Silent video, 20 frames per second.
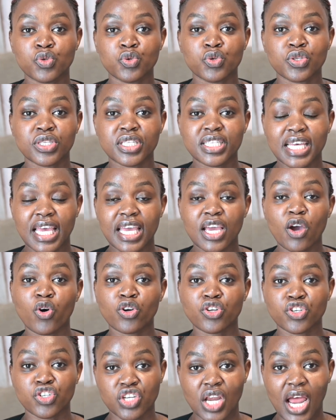stay
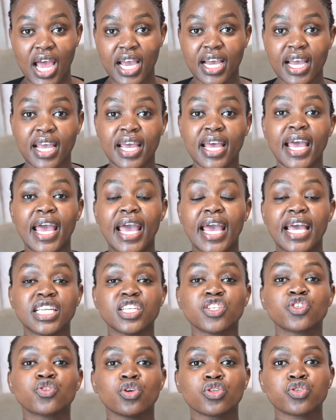on track,
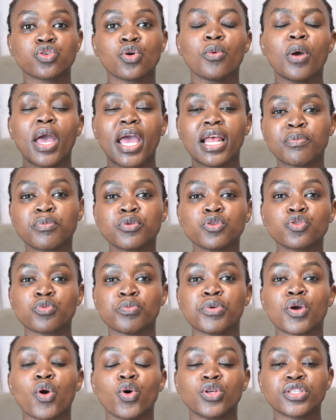and it will also help you to
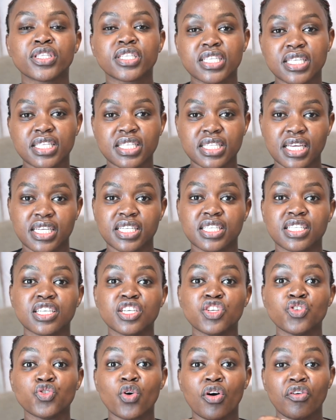be consistent
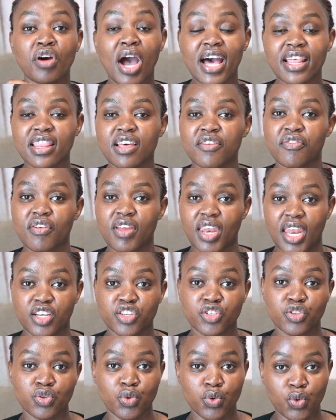in your other
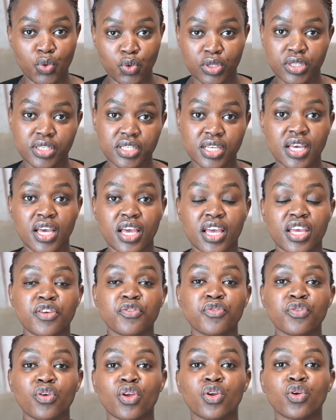financial goals.
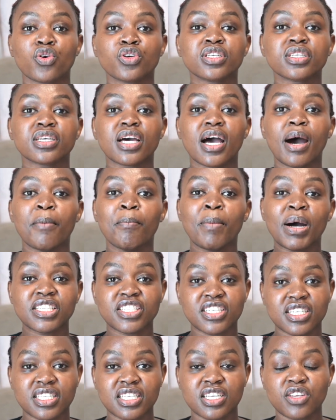If you're not
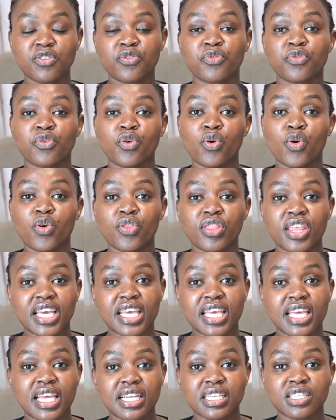budgeting for the
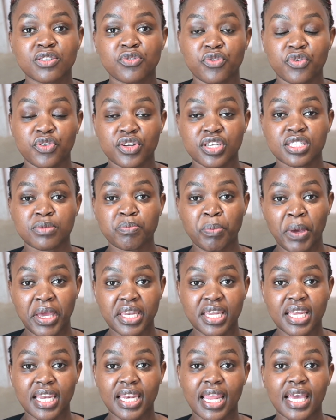guilt-free
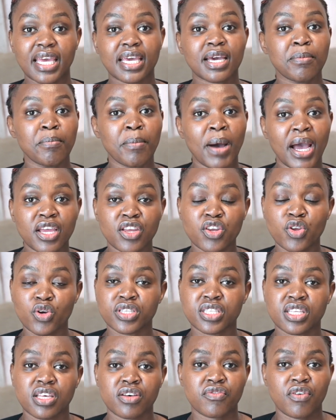spending, like buying
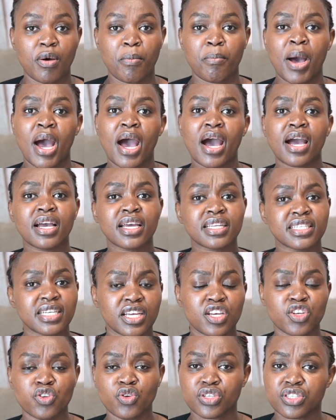yourself a bag,
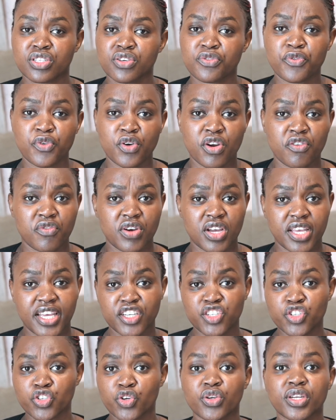taking yourself for a
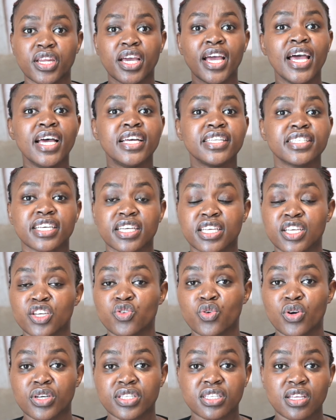vacation,
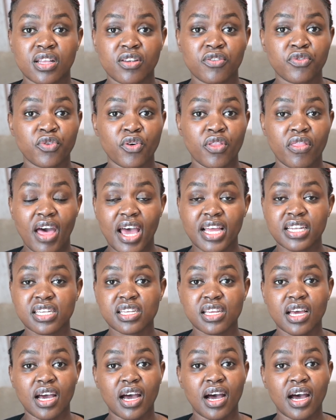taking yourself for that